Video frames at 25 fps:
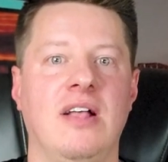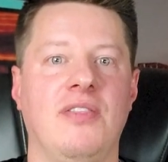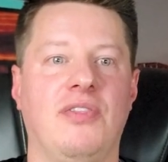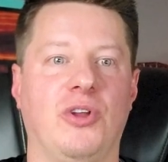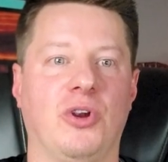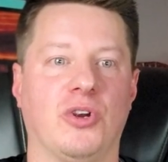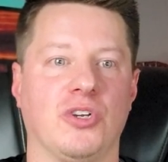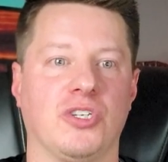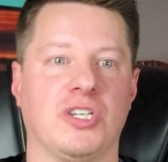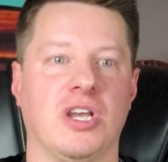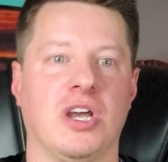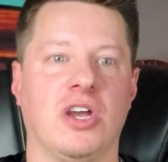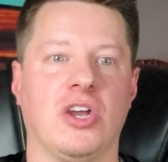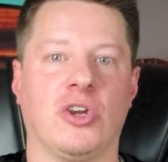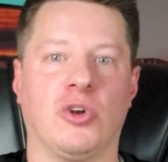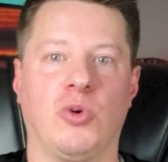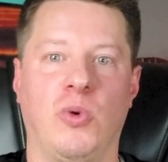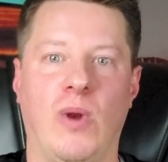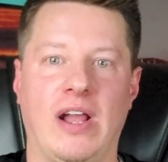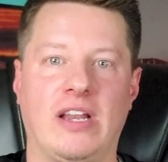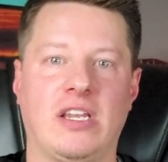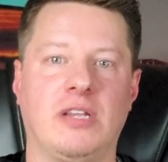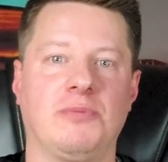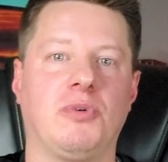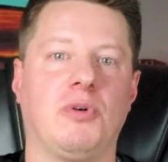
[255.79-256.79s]
there's
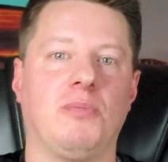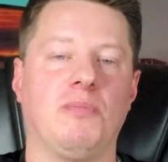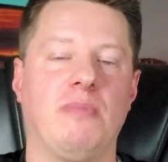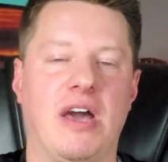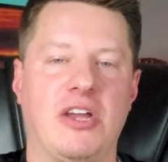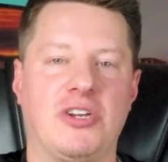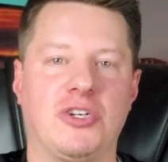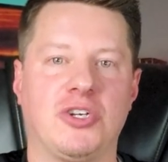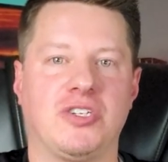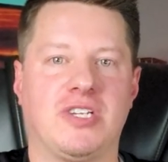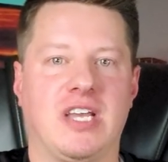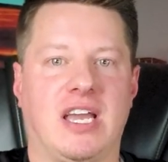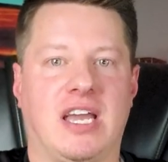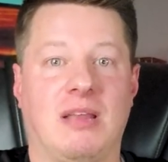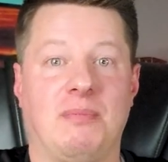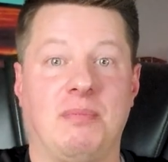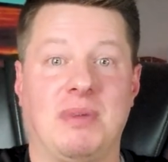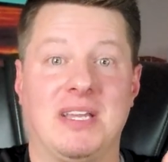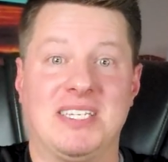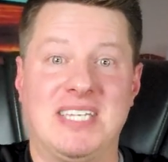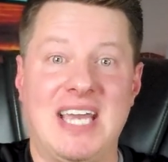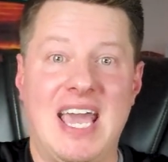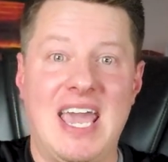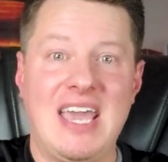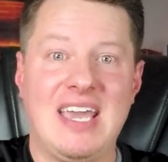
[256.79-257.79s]
correctable measures that can
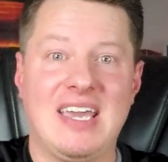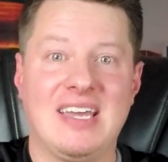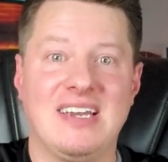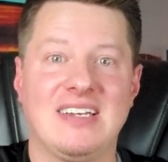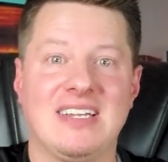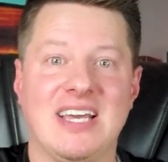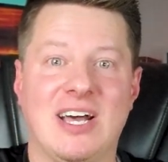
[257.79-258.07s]
be taken